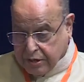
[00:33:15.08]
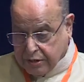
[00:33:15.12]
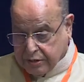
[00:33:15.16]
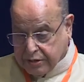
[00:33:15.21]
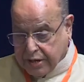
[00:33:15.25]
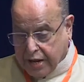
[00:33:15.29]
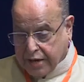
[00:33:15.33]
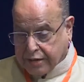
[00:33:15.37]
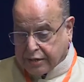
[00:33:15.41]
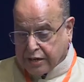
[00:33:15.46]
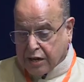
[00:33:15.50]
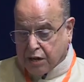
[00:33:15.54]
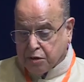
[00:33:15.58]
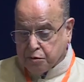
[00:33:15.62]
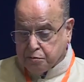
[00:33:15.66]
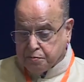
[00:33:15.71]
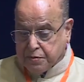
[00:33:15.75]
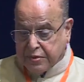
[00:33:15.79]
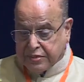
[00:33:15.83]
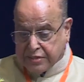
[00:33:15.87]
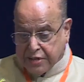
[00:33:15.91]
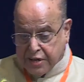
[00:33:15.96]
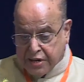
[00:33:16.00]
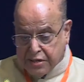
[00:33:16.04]
that can
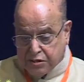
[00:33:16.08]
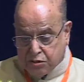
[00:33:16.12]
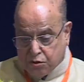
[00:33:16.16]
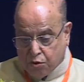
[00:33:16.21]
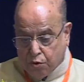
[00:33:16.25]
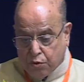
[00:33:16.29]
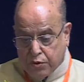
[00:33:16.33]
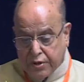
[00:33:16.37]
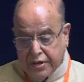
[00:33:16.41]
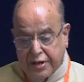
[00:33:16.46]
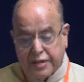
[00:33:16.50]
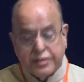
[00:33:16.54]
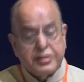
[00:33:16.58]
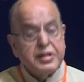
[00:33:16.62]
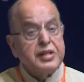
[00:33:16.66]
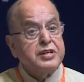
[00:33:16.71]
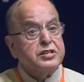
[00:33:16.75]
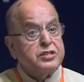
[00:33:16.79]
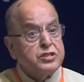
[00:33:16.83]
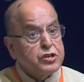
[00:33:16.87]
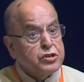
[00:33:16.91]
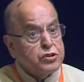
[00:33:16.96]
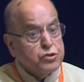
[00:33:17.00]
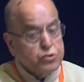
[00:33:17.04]
be changed only at the
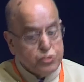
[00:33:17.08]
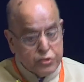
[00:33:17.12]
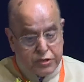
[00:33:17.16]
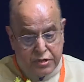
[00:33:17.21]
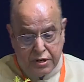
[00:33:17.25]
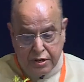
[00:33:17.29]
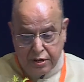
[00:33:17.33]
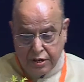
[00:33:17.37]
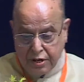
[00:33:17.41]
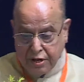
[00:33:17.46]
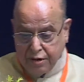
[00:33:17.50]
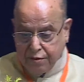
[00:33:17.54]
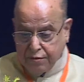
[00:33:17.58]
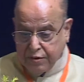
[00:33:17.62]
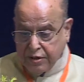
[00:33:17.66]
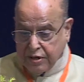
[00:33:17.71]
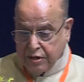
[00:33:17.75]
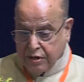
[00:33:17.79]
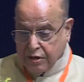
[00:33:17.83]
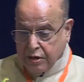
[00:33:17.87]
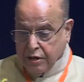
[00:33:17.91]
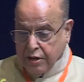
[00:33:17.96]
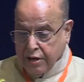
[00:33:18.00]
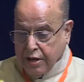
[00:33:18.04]
institutional level,